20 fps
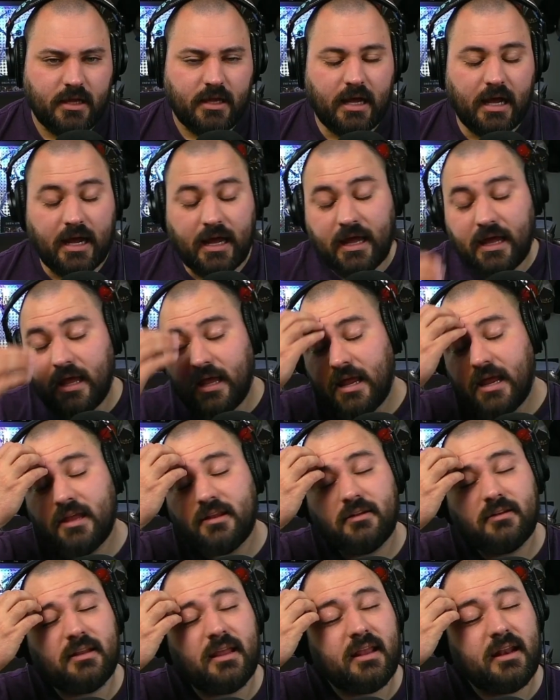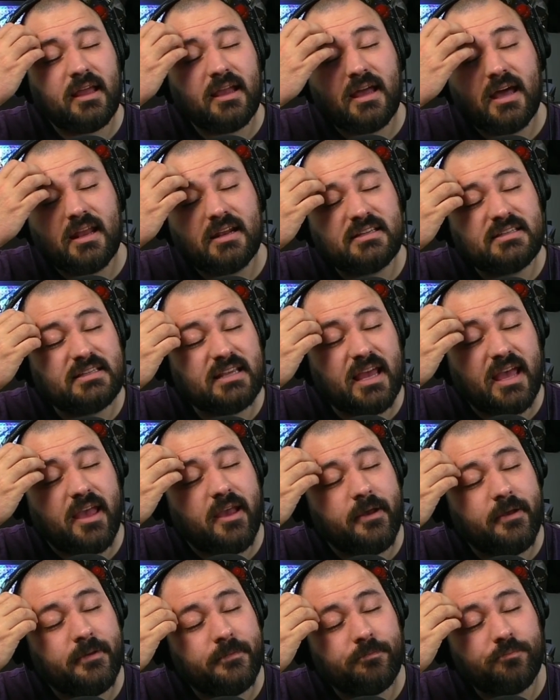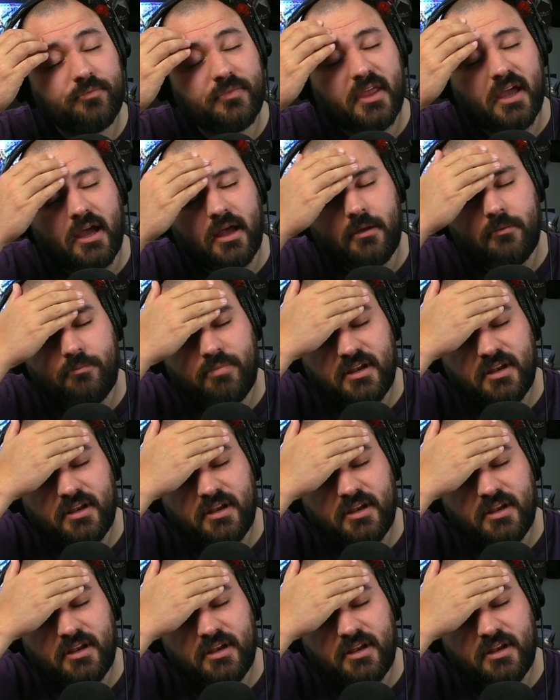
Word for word: Uh, and and I gotta say, I've been